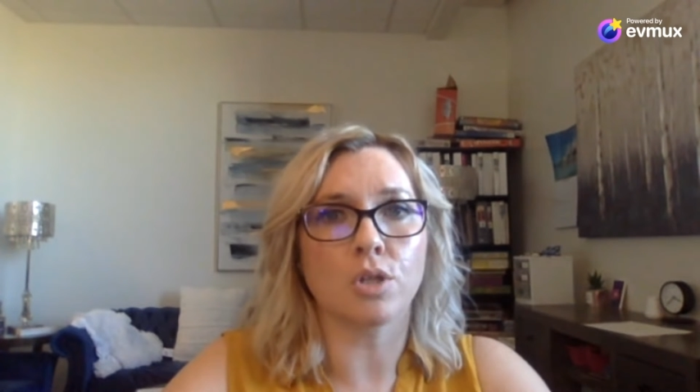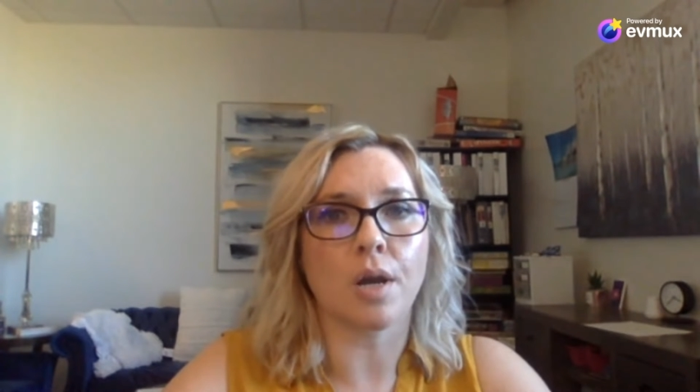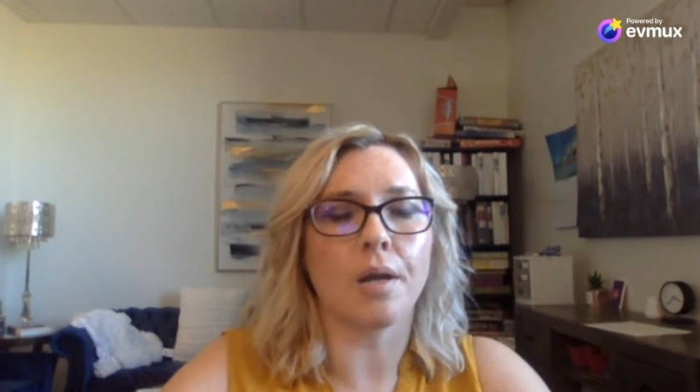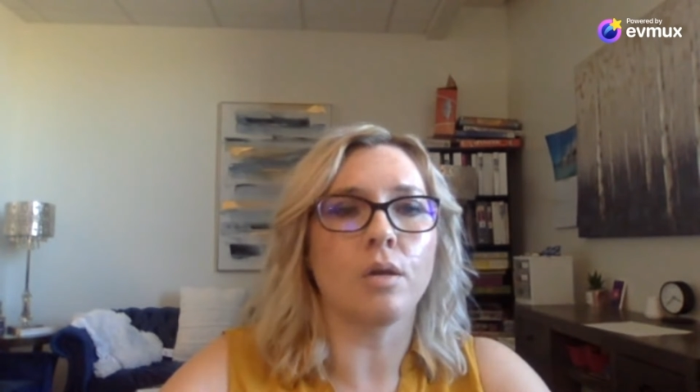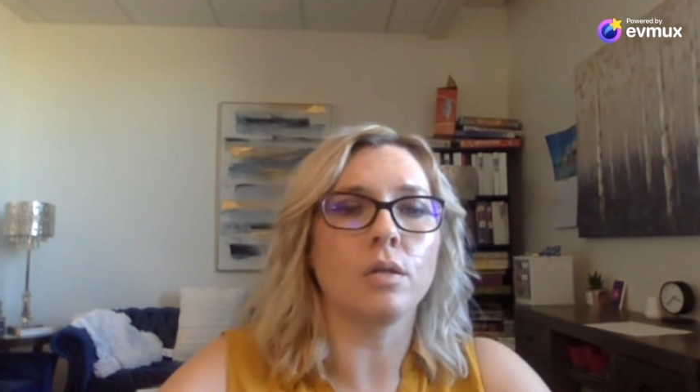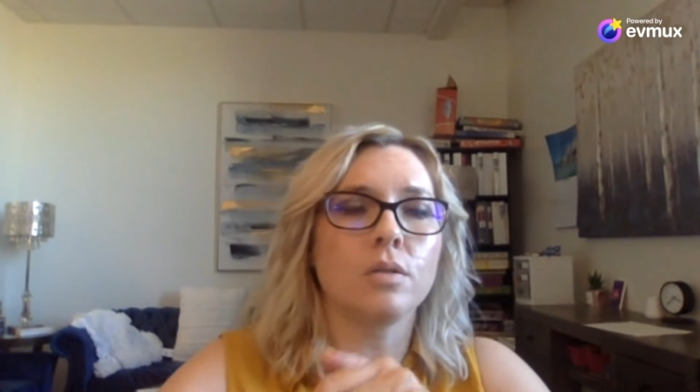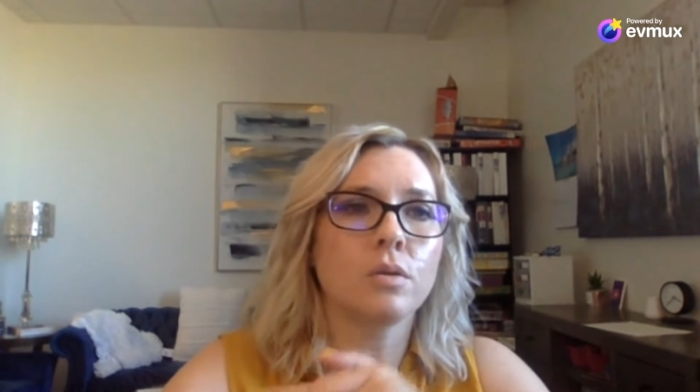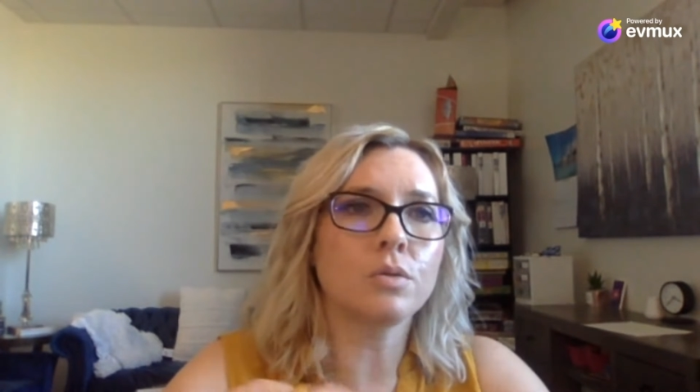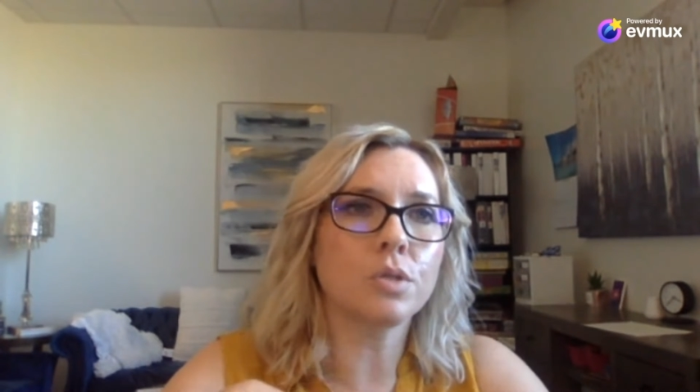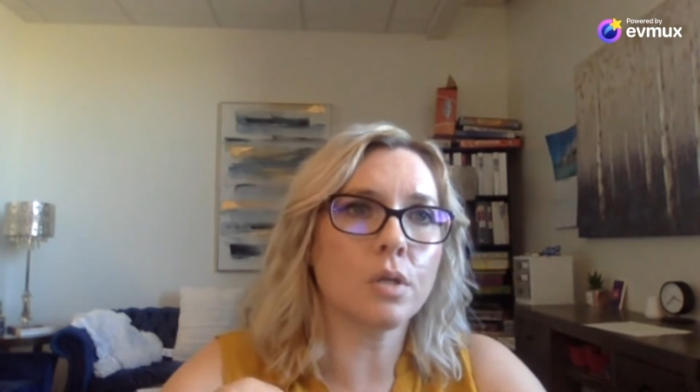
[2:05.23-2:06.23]
child,
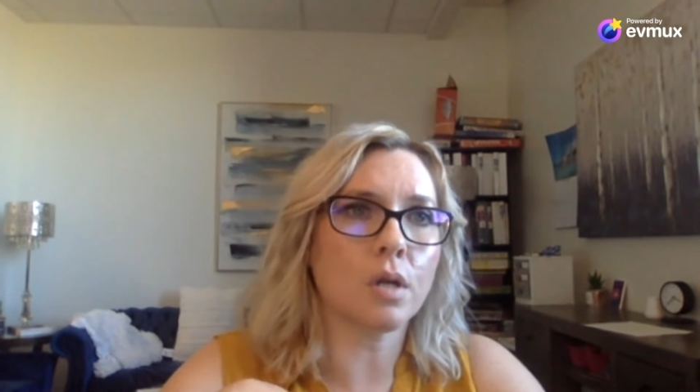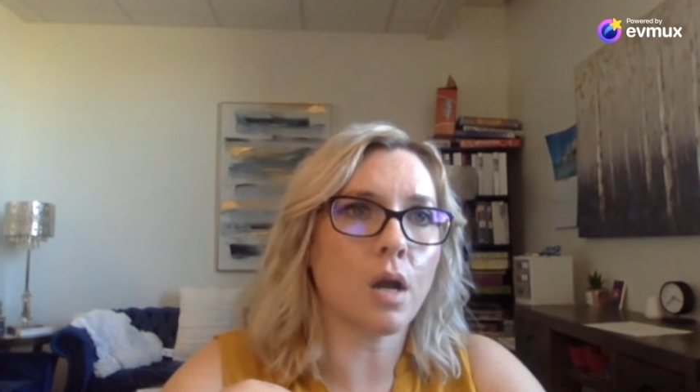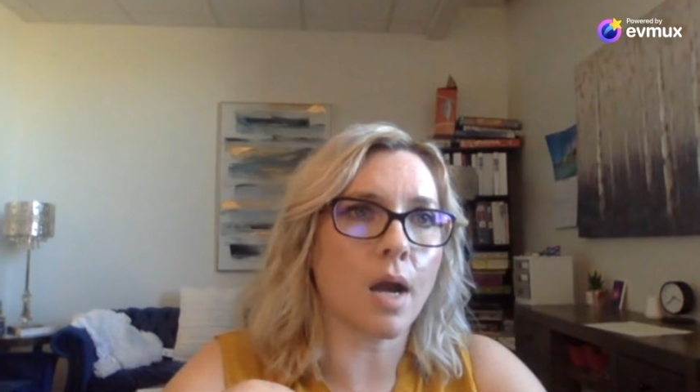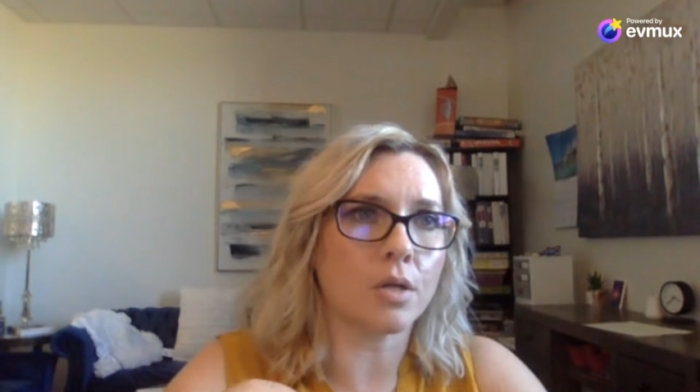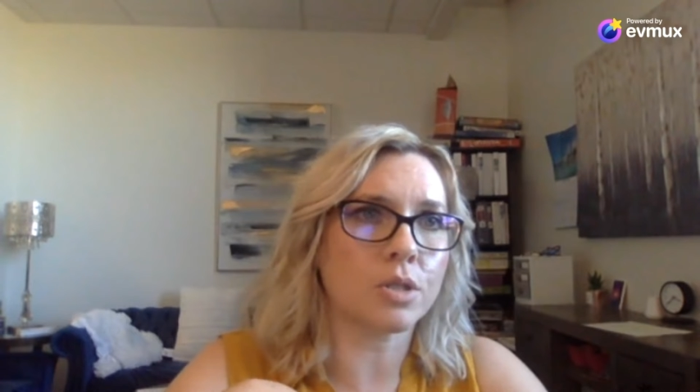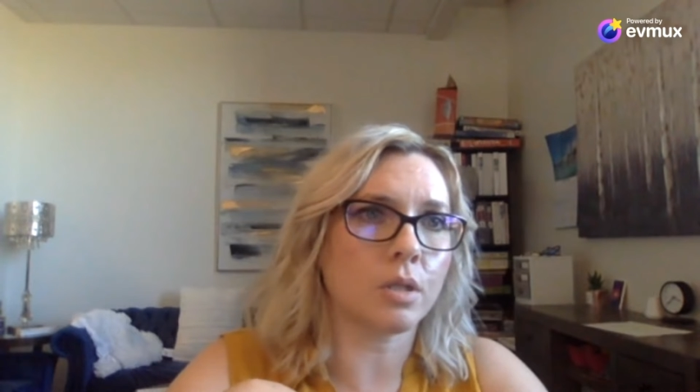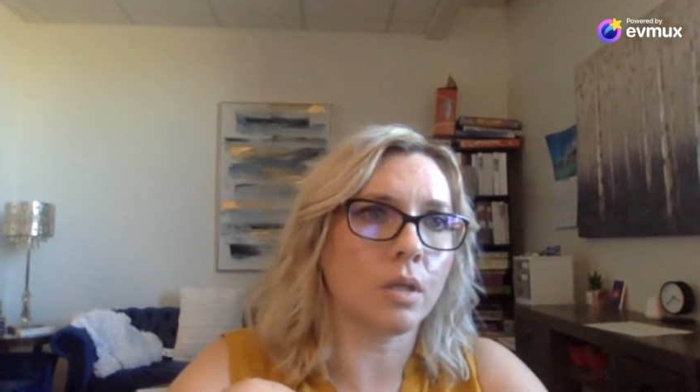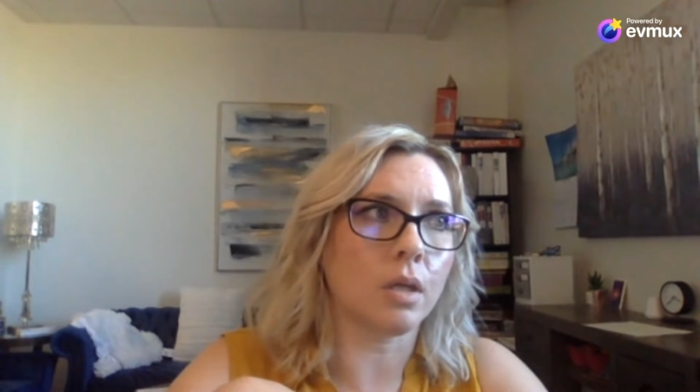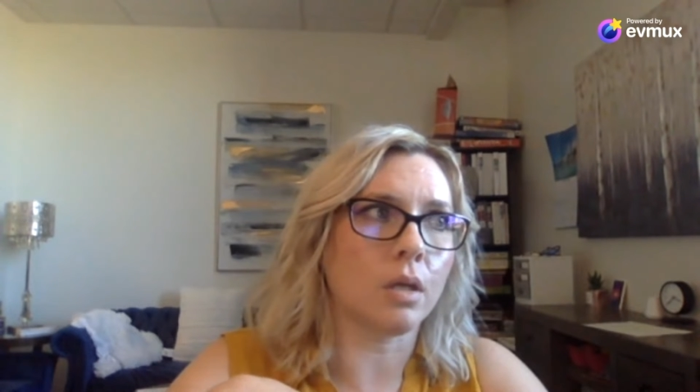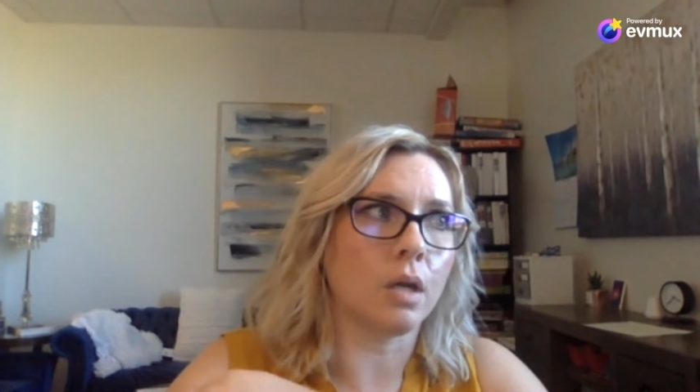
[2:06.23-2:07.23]
those are
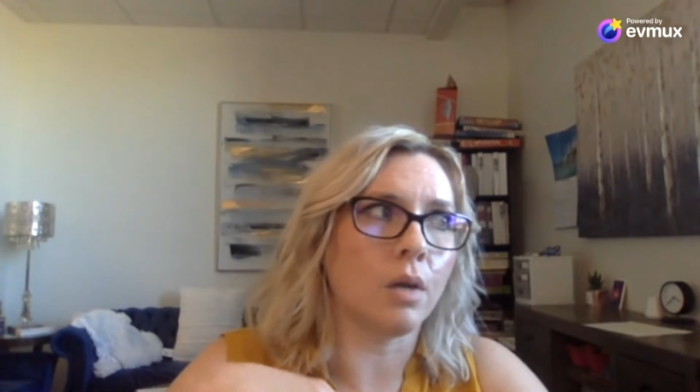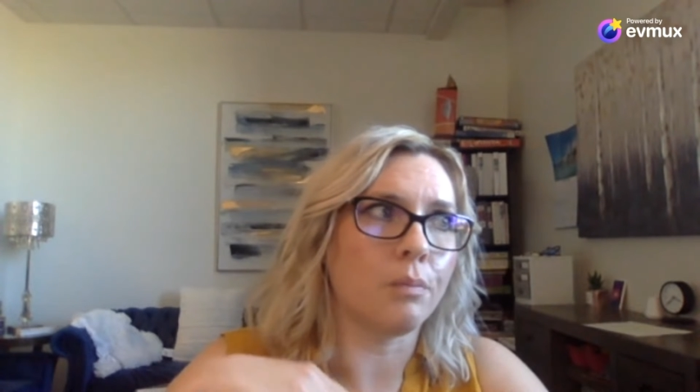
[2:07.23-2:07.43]
actually